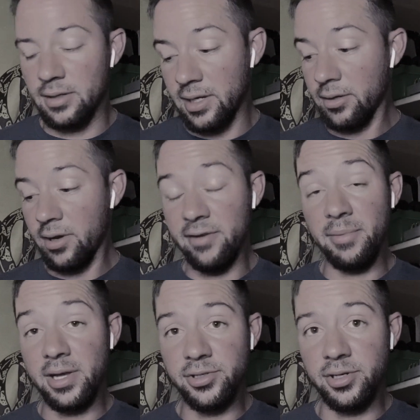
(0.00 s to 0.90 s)
I don't
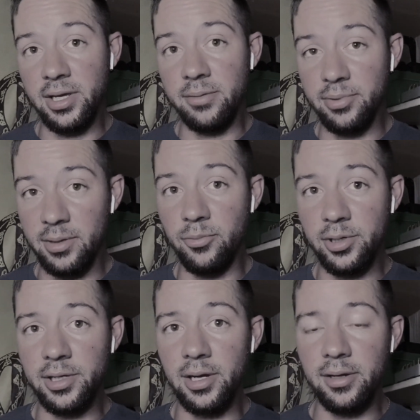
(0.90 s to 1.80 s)
have mastered yet, but I'm
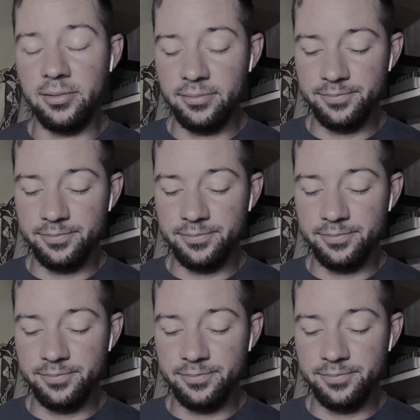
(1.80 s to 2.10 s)
working on.